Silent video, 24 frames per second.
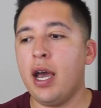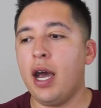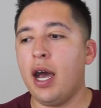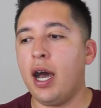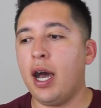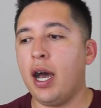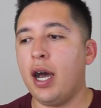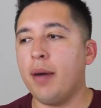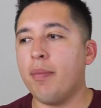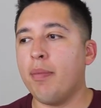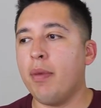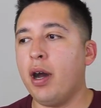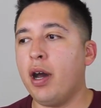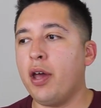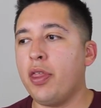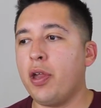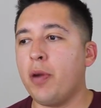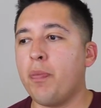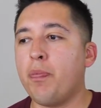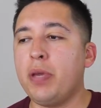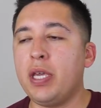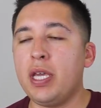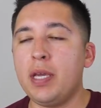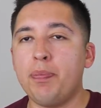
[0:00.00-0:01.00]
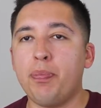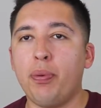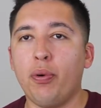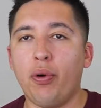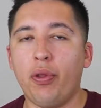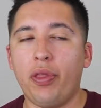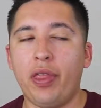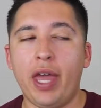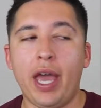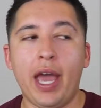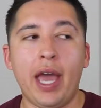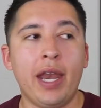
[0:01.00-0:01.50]
other
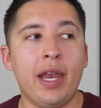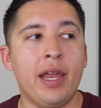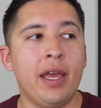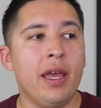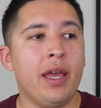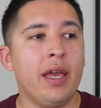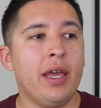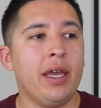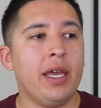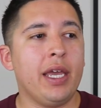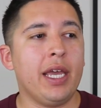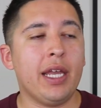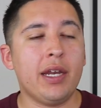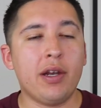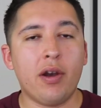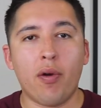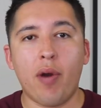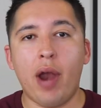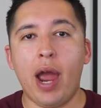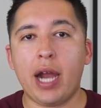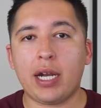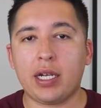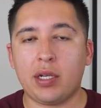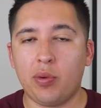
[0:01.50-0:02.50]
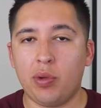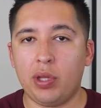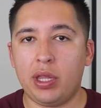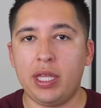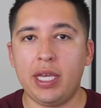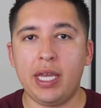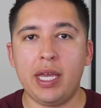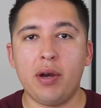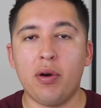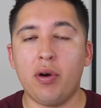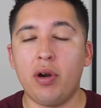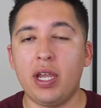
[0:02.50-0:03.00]
people that interact with
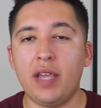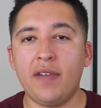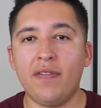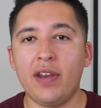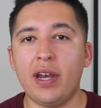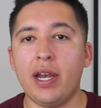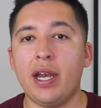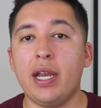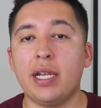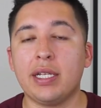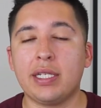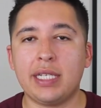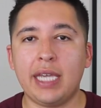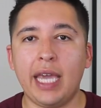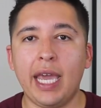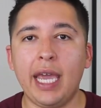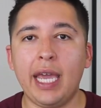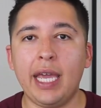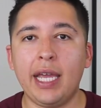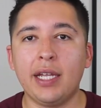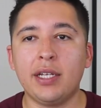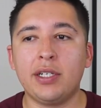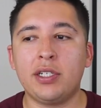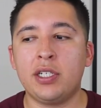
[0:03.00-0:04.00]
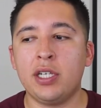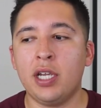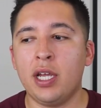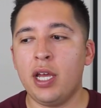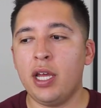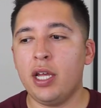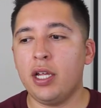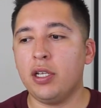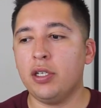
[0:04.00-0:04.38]
it or even in its cage